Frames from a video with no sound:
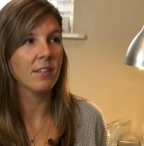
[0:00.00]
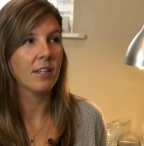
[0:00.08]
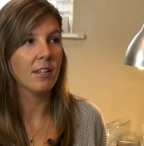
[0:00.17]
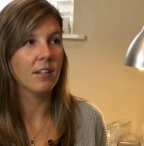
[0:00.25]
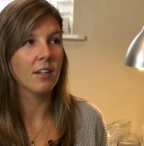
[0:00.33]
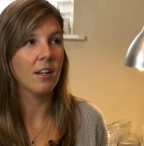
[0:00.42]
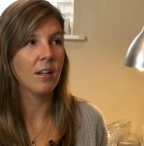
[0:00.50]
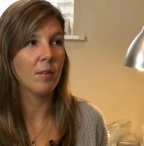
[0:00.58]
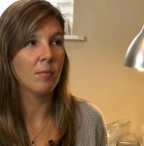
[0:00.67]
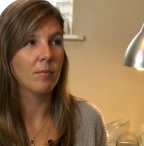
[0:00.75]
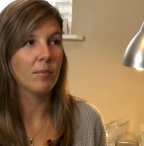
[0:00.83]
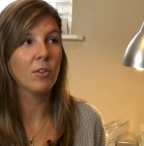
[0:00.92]
I said, I
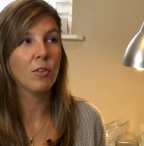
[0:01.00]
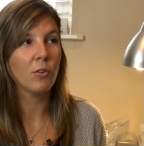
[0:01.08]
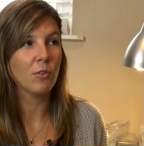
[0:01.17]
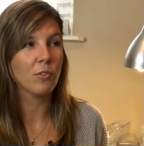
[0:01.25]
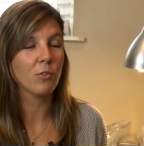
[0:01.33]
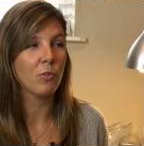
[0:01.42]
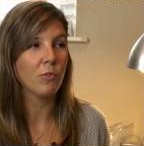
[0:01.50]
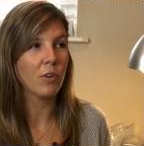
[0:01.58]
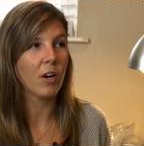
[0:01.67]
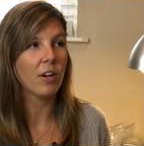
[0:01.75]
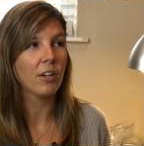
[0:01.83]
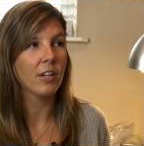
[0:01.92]
oh, go to school for
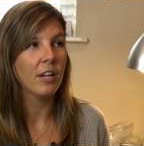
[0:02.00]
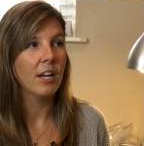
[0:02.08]
art.